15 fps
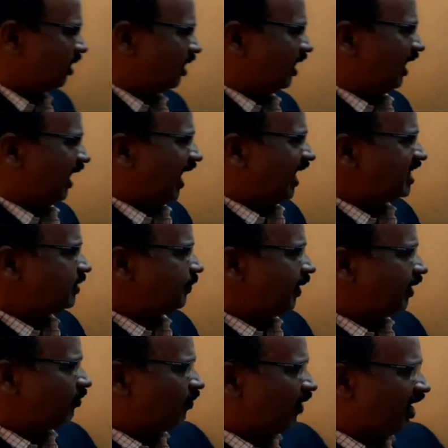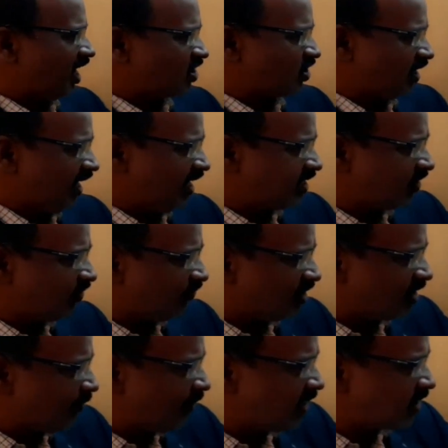Anticipating financial needs, which means